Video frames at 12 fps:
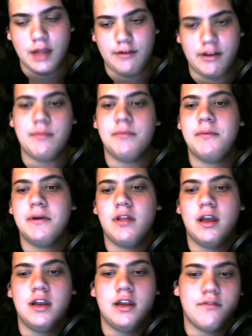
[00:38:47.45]
Tampa Bay
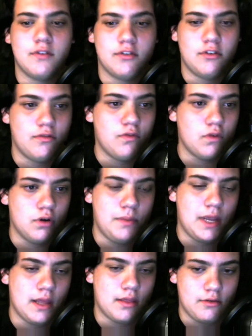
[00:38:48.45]
Lightning versus Florida
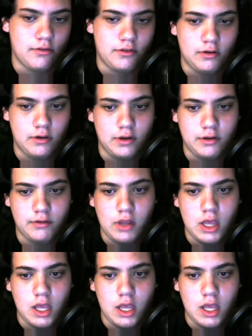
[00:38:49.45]
Panthers series.